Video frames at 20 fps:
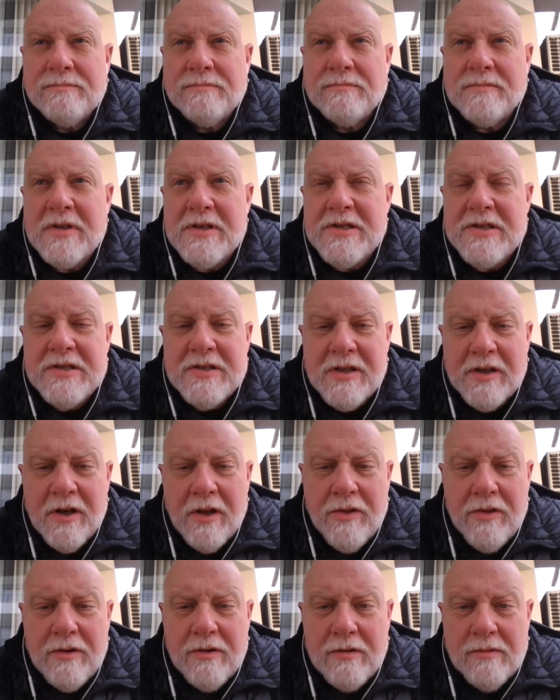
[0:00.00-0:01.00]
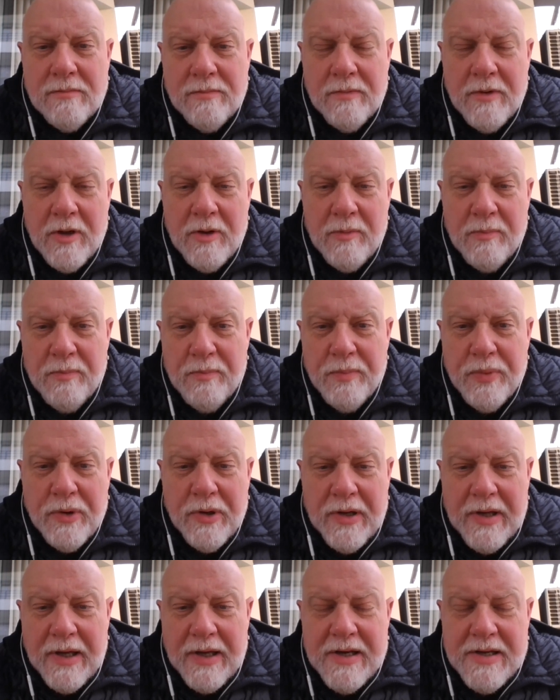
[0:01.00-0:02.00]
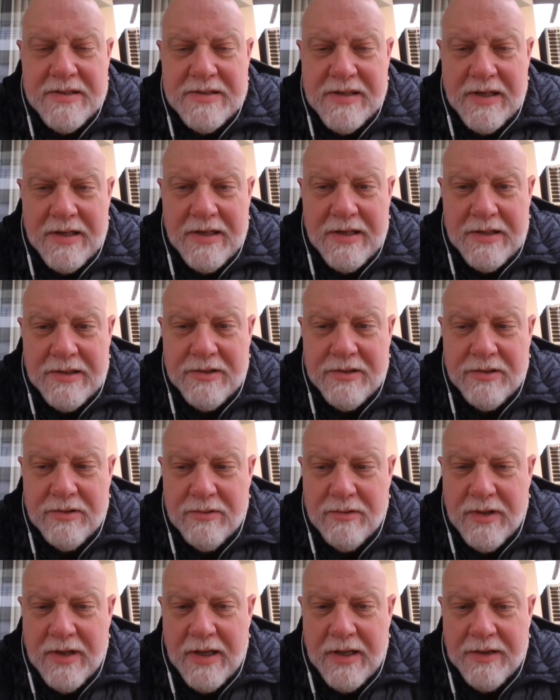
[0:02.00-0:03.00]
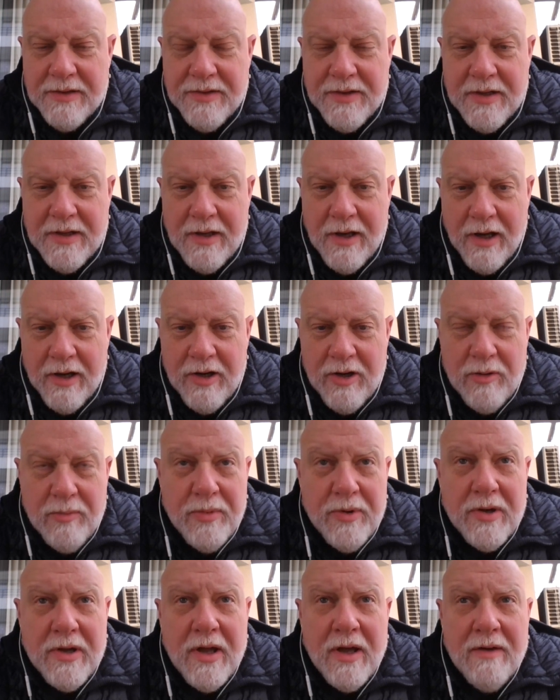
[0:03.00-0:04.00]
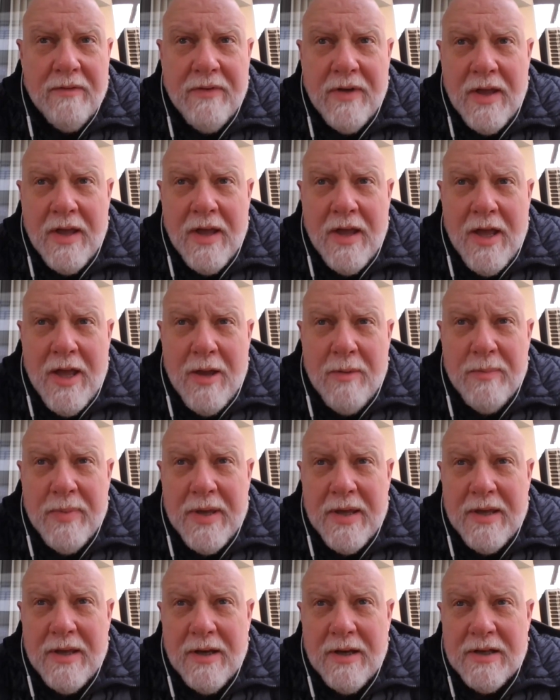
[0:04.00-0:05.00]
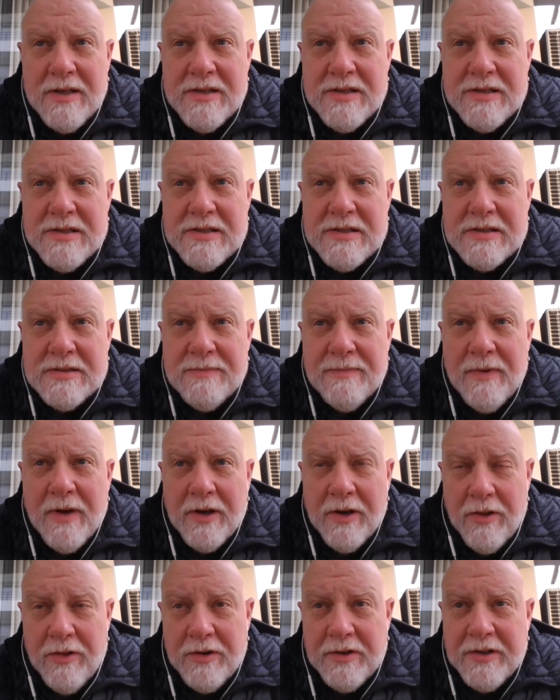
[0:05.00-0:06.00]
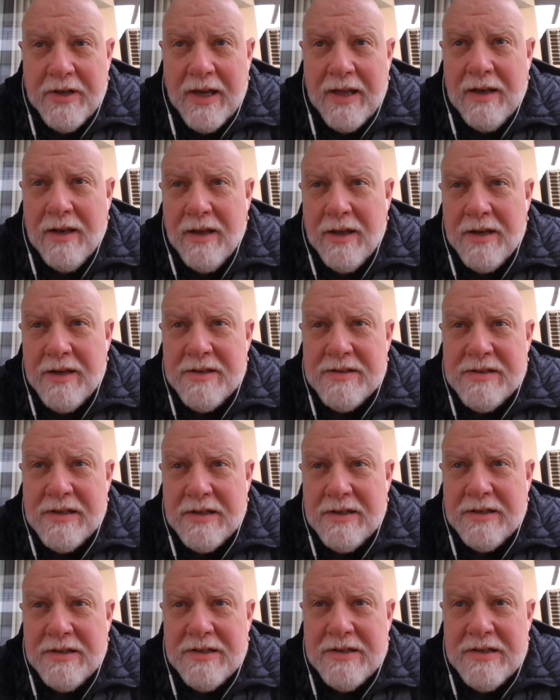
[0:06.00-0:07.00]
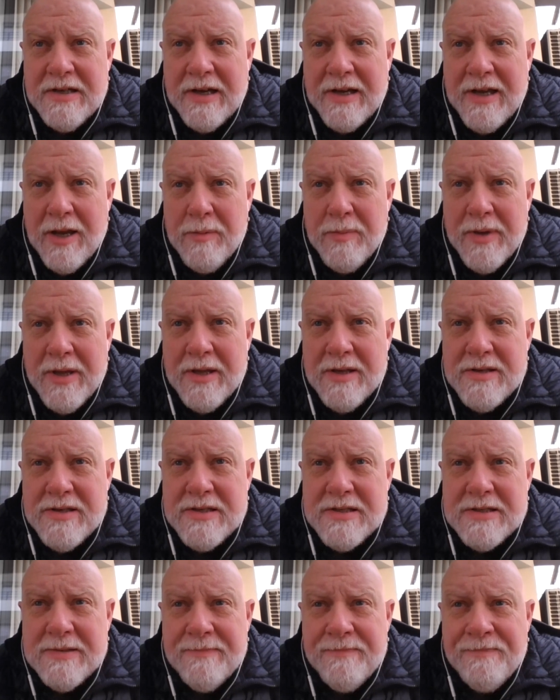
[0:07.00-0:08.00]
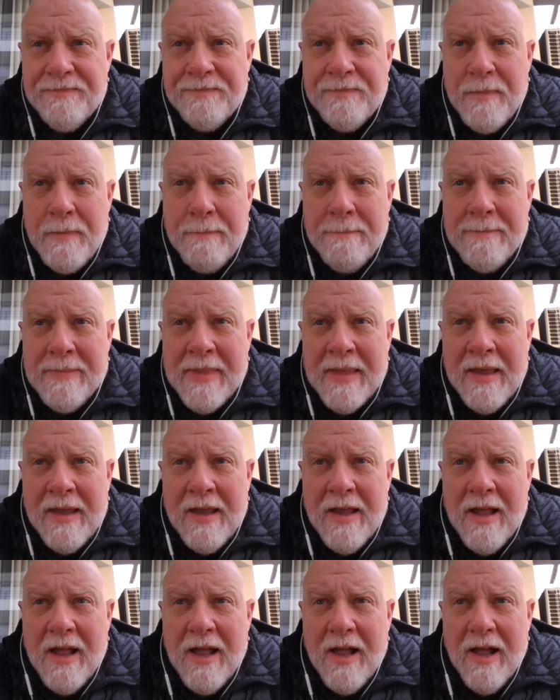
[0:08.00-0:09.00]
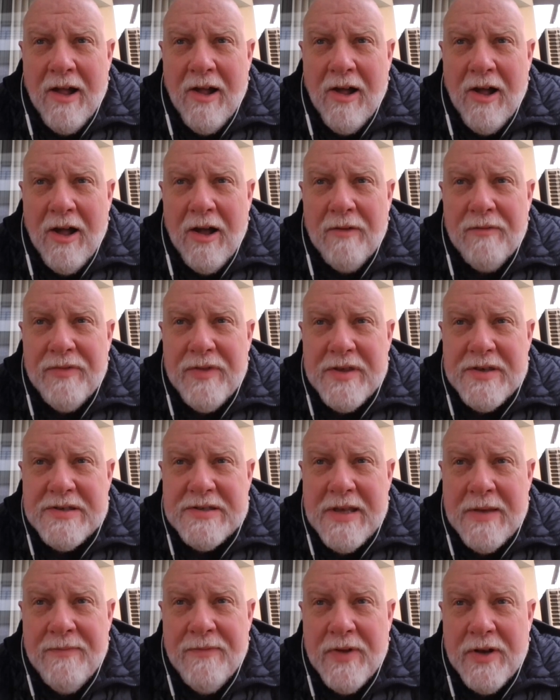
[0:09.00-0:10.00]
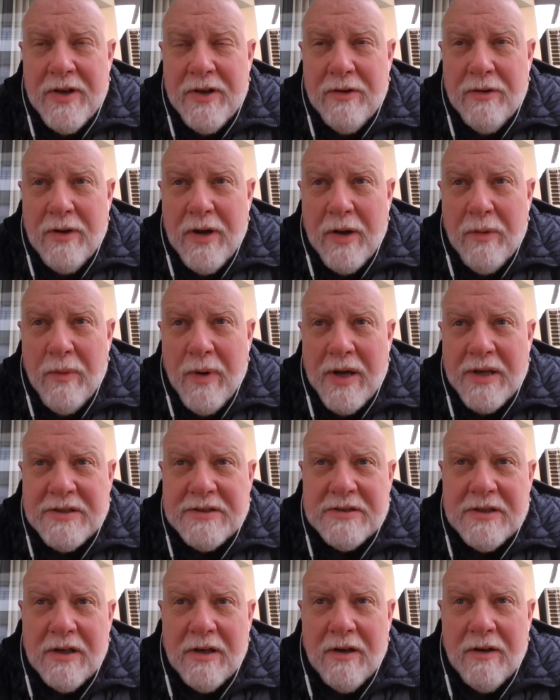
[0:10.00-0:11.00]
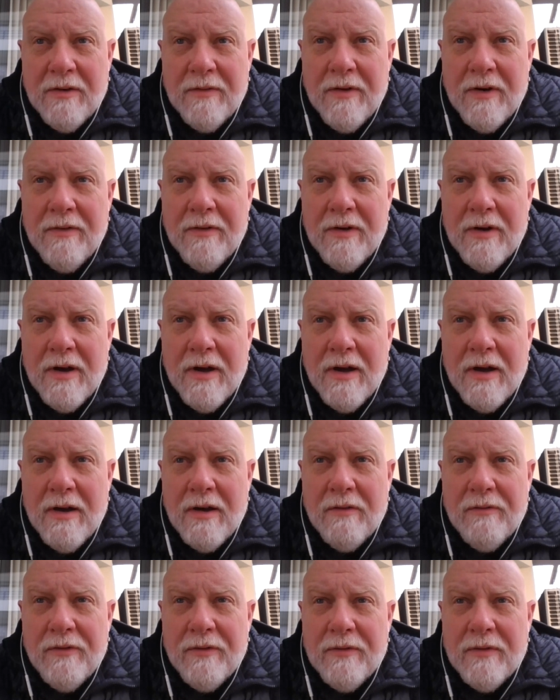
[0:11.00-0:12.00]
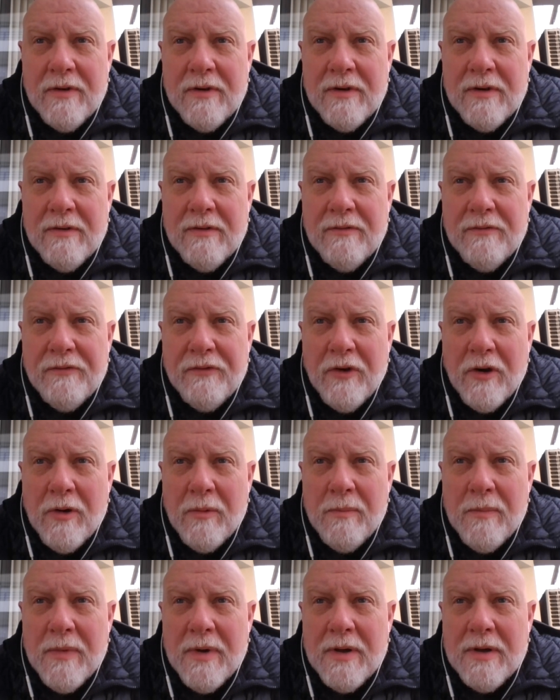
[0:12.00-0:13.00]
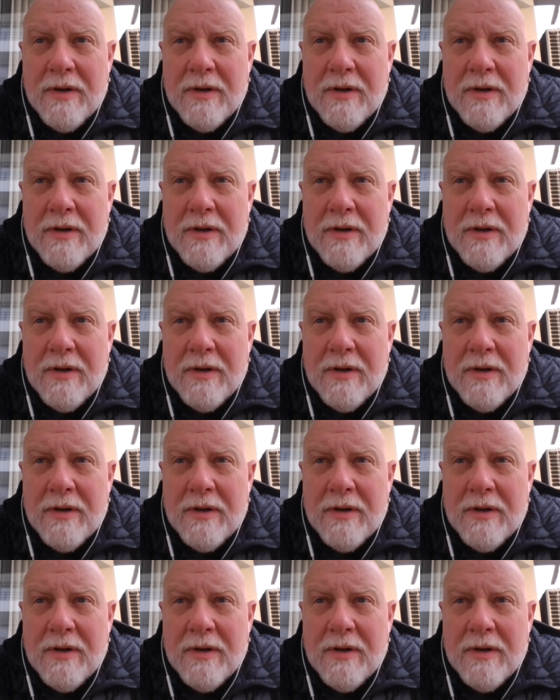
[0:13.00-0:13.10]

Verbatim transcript: this is another uh, book I decided to get the audiobook of because, another title I decided to check out because of the same video I watched uh, uh, from